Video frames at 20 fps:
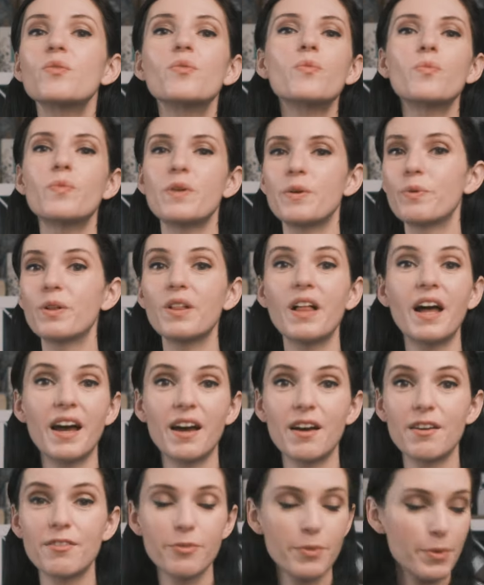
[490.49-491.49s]
we will
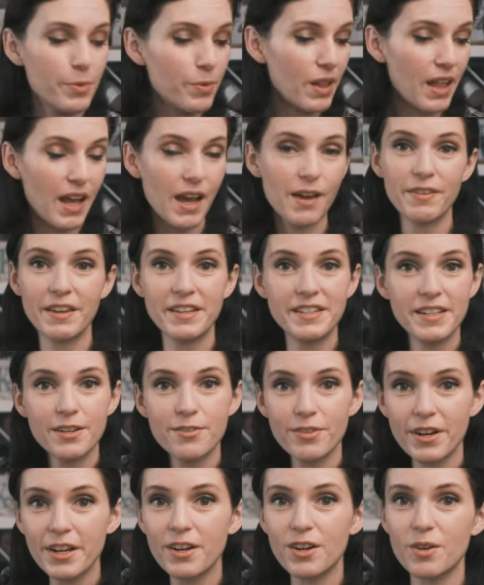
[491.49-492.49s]
have we will have a
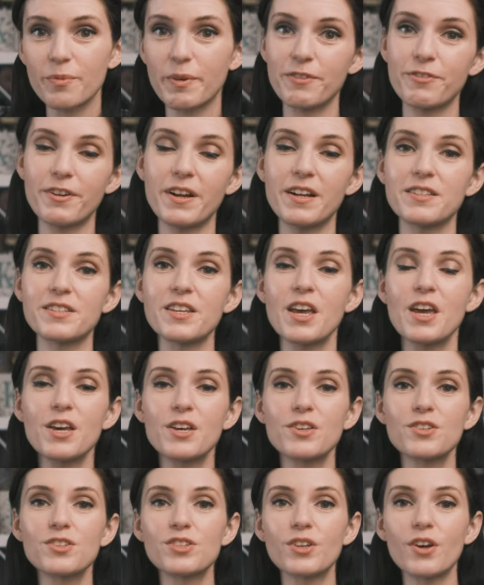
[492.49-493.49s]
dead ringer my friends
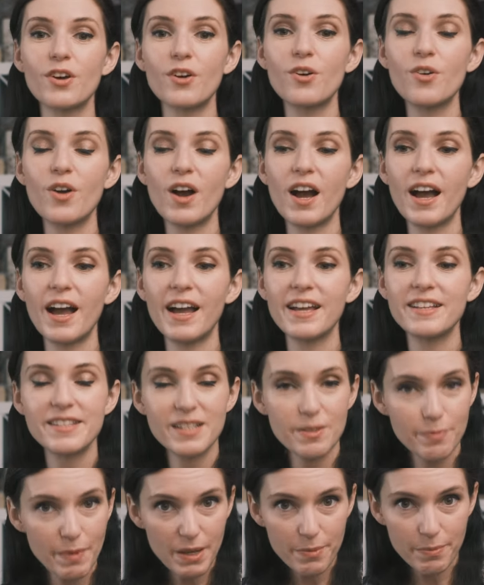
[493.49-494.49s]
so i
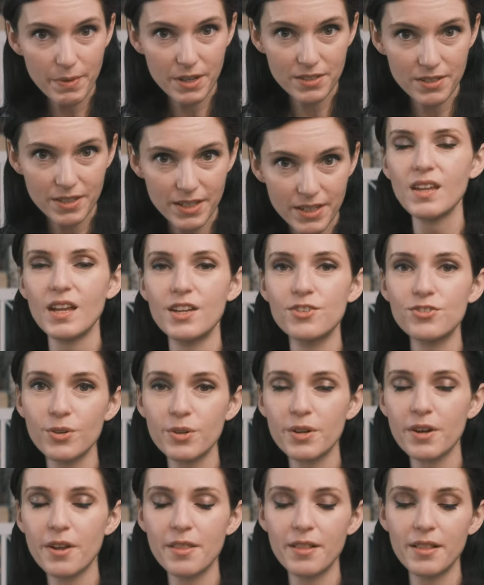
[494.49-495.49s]
did make a muslin i
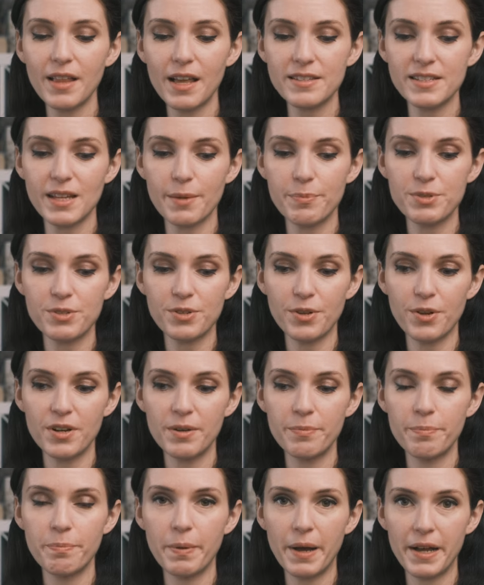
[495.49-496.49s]
showed it on the last
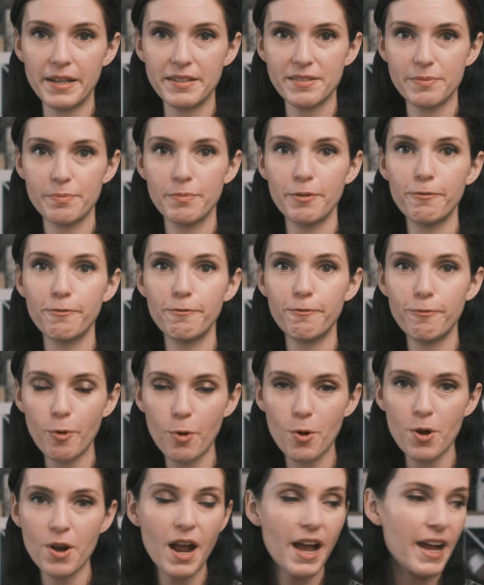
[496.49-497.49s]
episode but
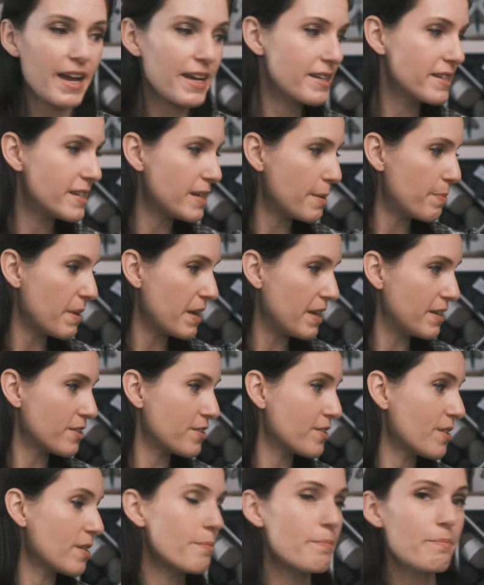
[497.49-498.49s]
before i dip
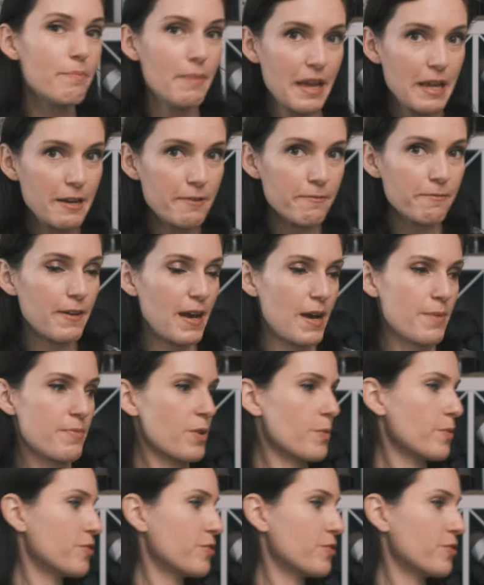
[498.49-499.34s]
into the main fabric